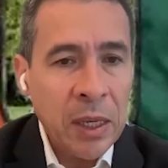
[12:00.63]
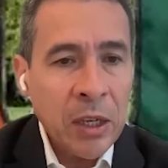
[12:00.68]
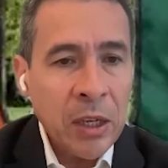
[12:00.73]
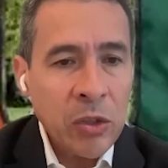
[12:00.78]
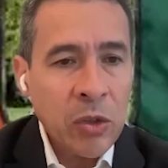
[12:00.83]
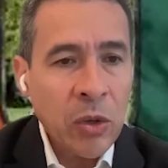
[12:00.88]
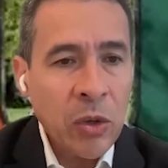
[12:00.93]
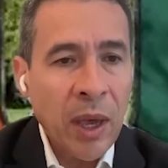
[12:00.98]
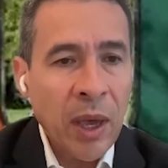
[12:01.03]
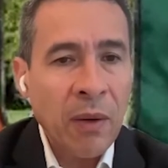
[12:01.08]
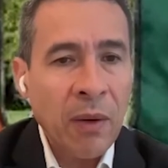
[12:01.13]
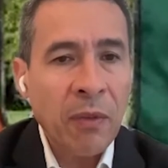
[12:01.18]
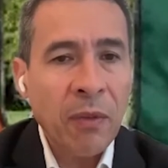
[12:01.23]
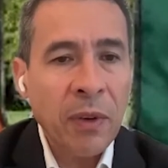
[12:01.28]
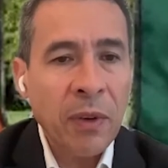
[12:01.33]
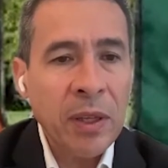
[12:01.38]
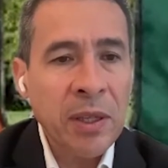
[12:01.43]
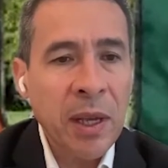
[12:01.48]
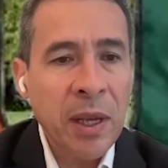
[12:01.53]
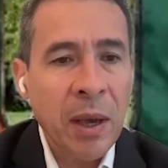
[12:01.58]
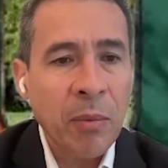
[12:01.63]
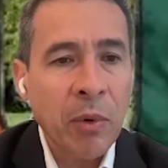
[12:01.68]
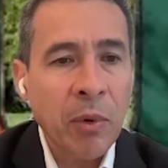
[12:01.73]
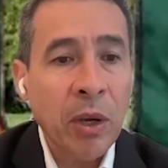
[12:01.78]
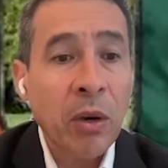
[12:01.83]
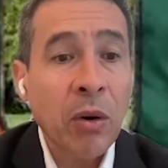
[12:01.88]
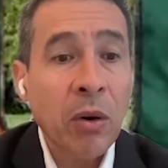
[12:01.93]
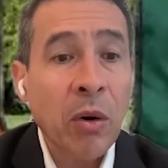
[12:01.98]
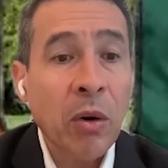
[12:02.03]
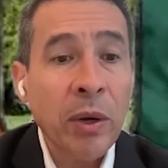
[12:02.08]
So every time we
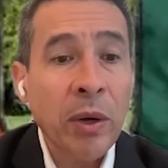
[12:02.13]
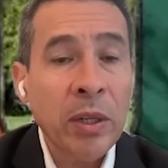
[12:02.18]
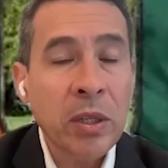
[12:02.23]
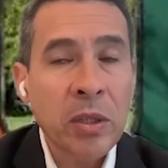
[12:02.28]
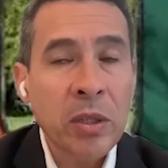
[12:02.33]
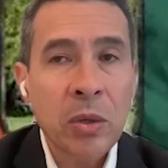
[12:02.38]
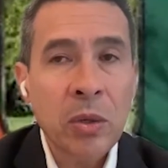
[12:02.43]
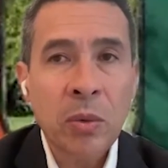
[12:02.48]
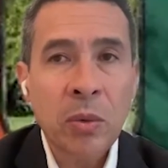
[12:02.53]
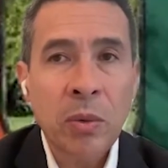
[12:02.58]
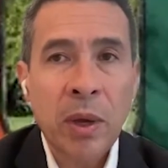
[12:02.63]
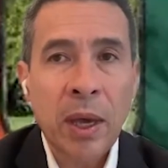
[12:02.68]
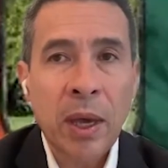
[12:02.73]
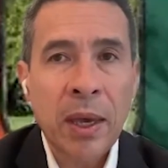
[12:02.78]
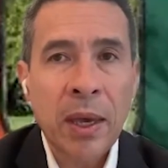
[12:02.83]
go into